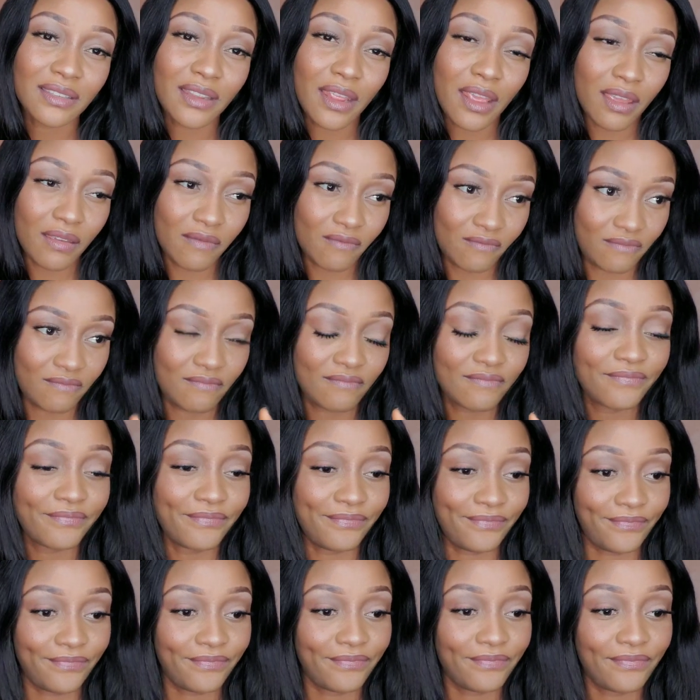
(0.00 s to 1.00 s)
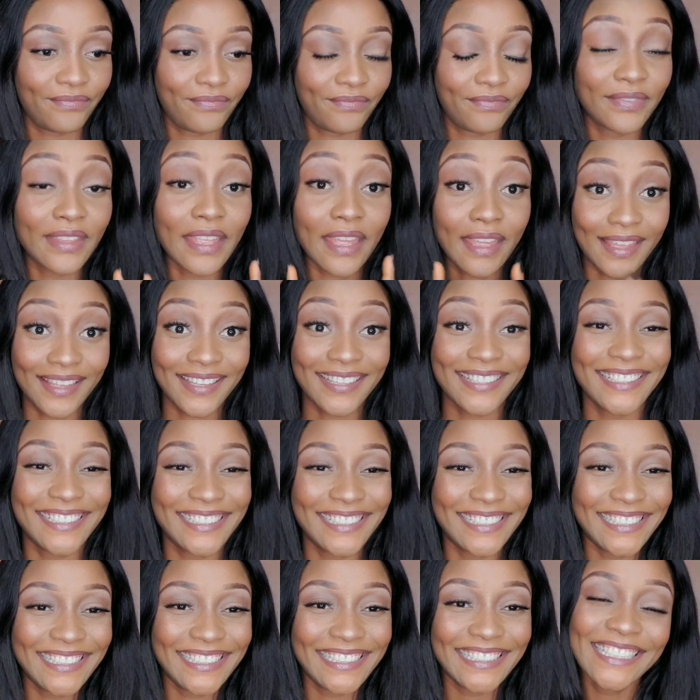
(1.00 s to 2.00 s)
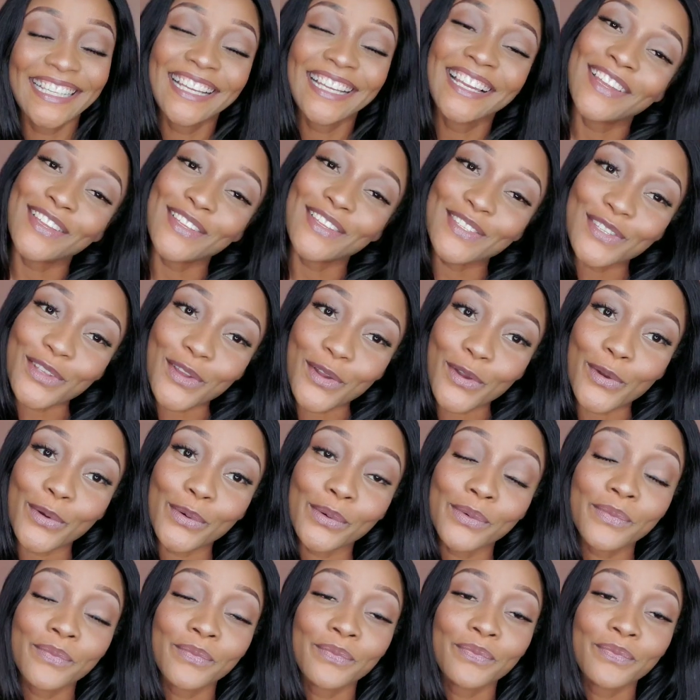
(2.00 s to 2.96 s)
Yeah. So